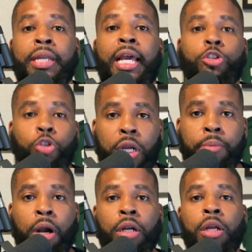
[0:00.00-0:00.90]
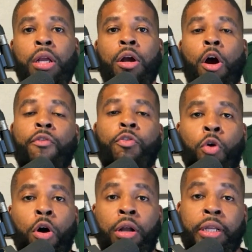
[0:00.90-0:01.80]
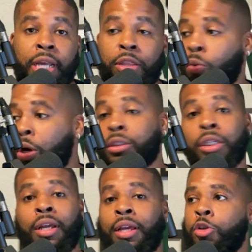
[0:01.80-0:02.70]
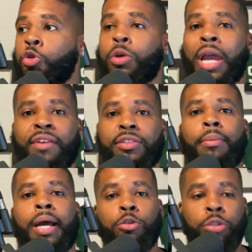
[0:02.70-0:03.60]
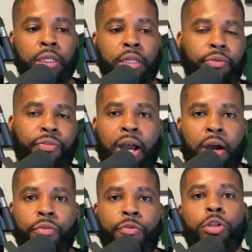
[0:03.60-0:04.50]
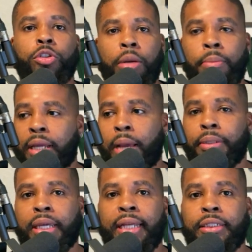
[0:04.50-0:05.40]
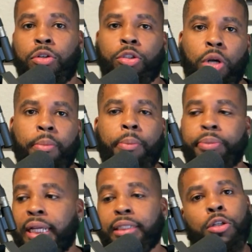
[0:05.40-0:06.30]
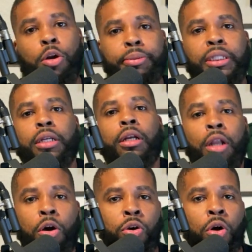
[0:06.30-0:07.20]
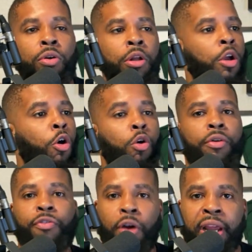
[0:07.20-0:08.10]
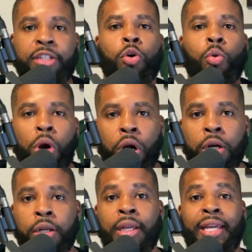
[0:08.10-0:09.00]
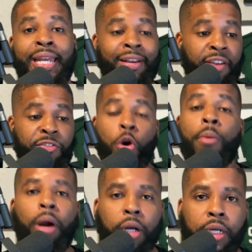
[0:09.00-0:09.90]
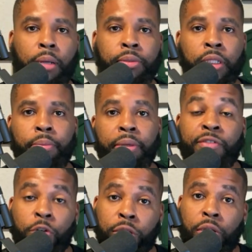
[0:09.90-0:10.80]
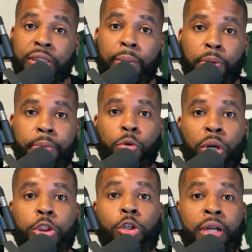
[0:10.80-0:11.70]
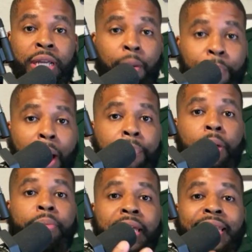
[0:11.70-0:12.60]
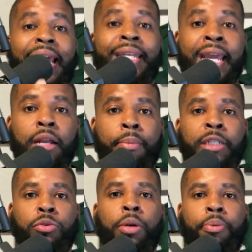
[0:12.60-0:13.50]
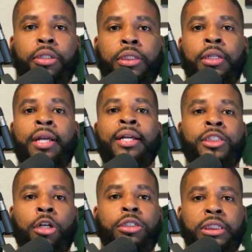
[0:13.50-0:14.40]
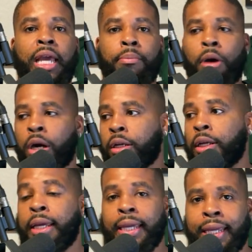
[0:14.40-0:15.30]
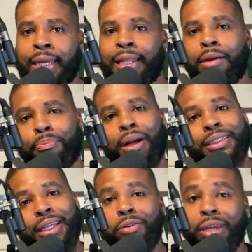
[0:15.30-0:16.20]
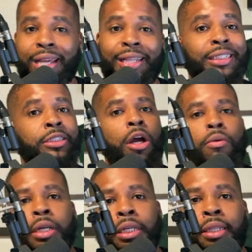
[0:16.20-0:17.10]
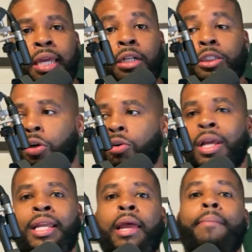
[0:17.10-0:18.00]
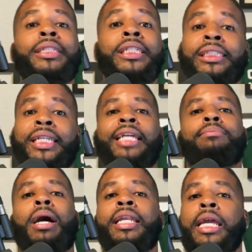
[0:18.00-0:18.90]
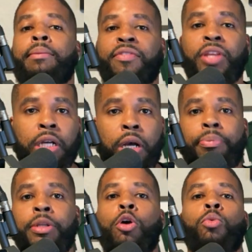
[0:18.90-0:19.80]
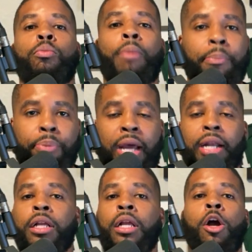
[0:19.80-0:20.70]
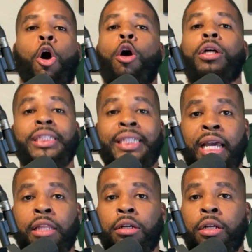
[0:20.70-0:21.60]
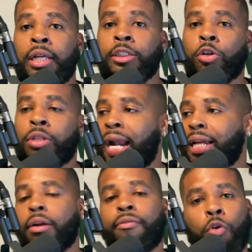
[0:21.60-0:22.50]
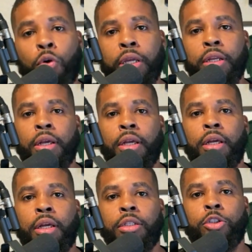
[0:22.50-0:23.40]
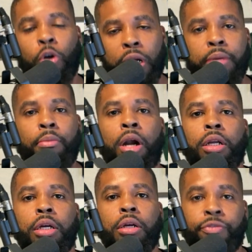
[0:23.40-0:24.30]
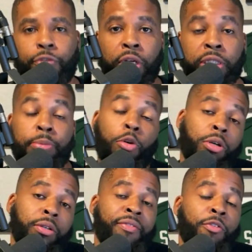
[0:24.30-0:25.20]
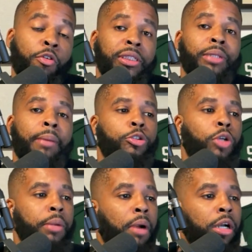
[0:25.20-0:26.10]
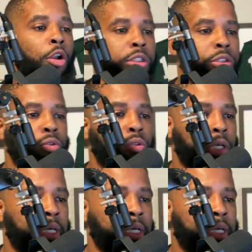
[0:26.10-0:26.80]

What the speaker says: that trademark overall. In other words, you can have somebody who's looking to file for a trademark application or trademark protection on a particular logo or phrase or word. And if your mark comes up, even though it's on a supplemental registrar, it'll pop up in that database when a person searches that mark. And they would probably say, okay, this is already there. So let me just change my name of the company or my product altogether so that I can avoid trademark infringement or avoid some type of trademark lawsuit